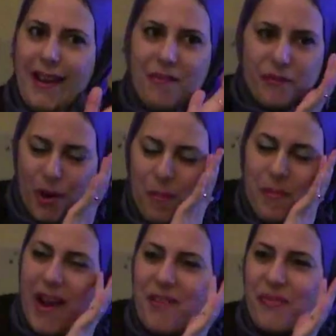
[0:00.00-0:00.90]
from
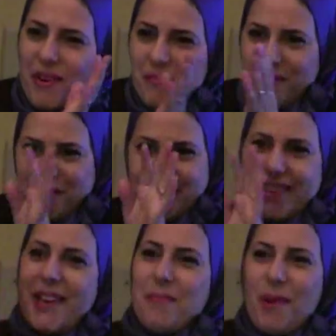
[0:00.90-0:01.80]
my
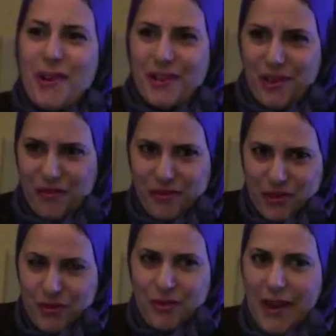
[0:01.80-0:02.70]
pharmaceutical point of
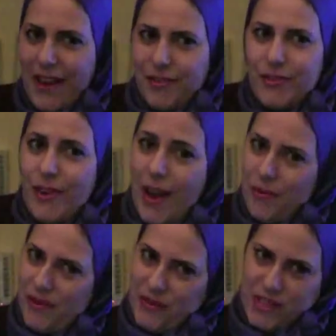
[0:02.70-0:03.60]
view, I don't know how
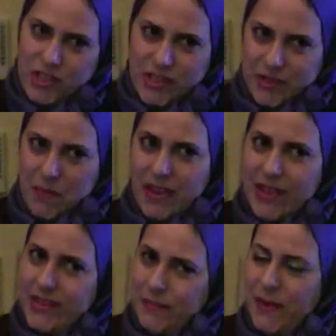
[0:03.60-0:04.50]
the physicians made
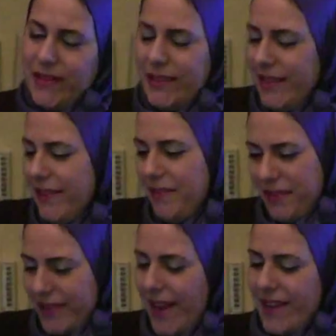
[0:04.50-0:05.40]
this, but
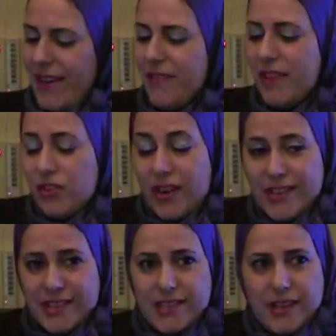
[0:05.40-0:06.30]
if the drug
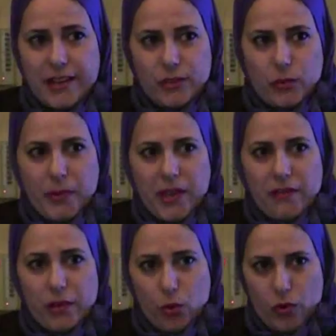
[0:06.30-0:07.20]
is designed to be
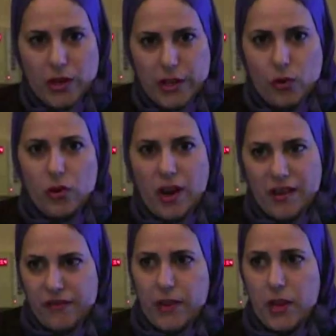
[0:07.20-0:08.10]
given orally or
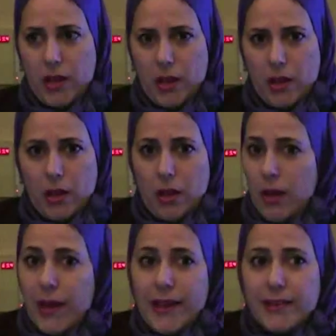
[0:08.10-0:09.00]
IV,
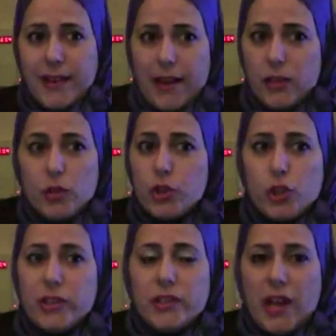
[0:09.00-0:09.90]
you
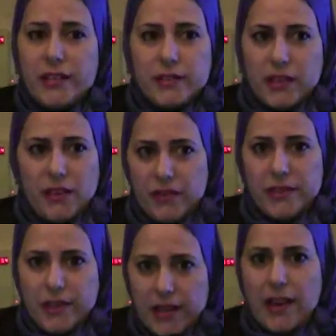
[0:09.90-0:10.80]
should not give
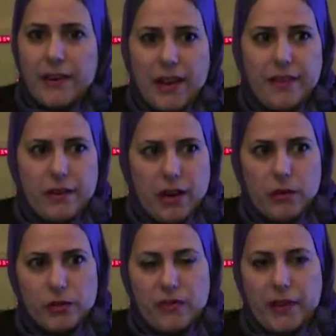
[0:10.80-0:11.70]
it in another
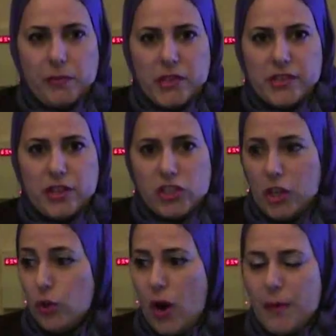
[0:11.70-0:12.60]
route of administration.
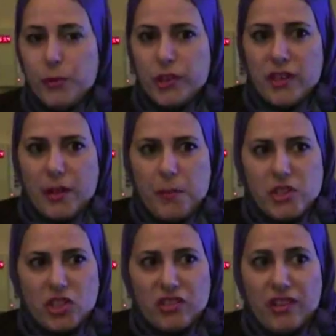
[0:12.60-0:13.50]
You are putting the
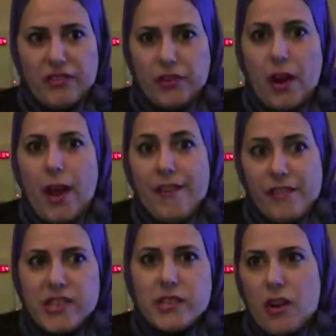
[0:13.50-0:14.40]
patient under
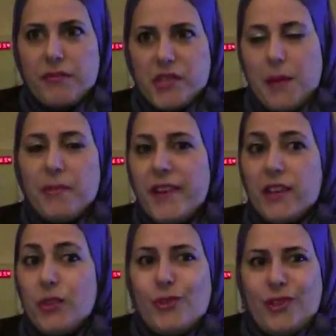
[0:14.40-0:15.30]
risk of something
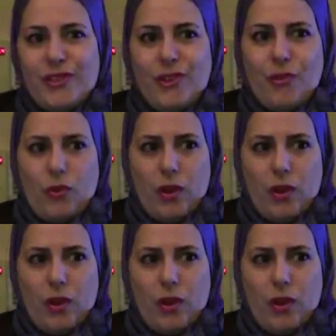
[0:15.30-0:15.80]
you don't know.